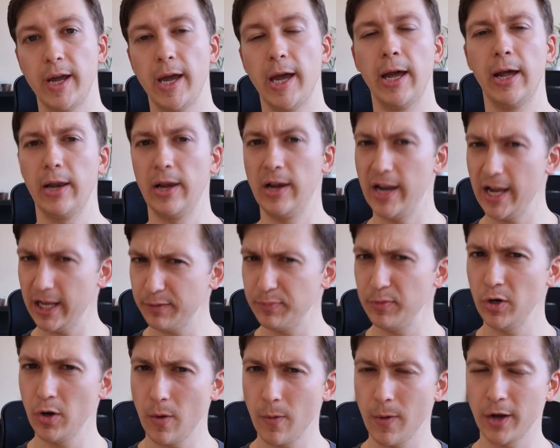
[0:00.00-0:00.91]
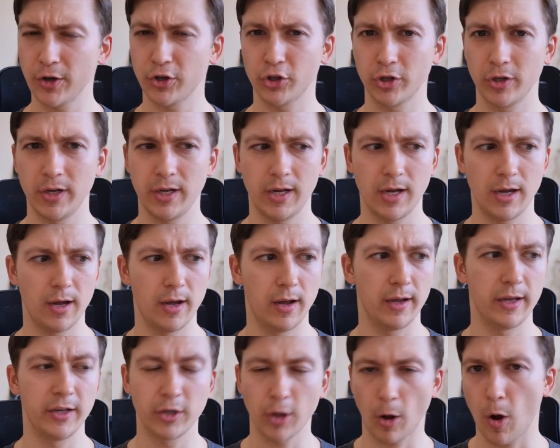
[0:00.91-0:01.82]
Let me know actually
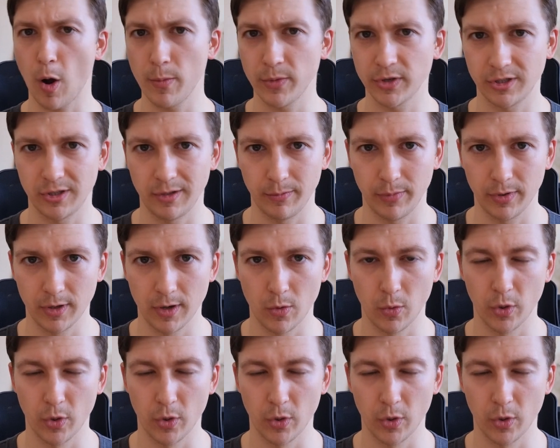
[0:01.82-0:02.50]
in the comments down below,